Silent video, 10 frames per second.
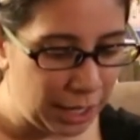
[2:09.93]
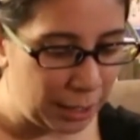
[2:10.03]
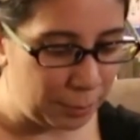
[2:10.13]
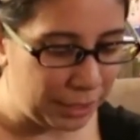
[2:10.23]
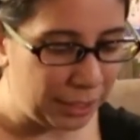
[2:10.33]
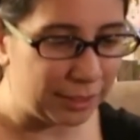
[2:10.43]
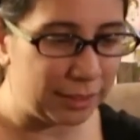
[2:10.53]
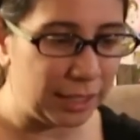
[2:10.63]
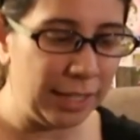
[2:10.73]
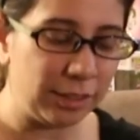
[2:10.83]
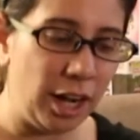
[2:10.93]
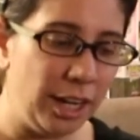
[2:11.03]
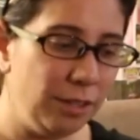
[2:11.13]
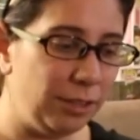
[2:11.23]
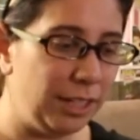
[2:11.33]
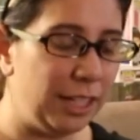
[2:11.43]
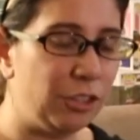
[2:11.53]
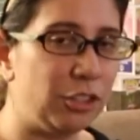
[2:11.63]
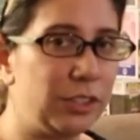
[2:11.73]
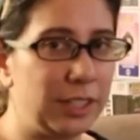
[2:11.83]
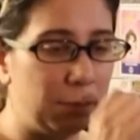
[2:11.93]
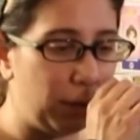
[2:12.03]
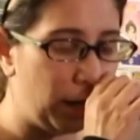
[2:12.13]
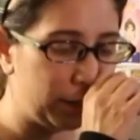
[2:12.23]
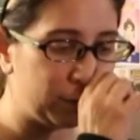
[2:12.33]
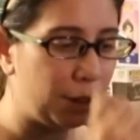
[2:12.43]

um, it's, it's kind of an interesting box.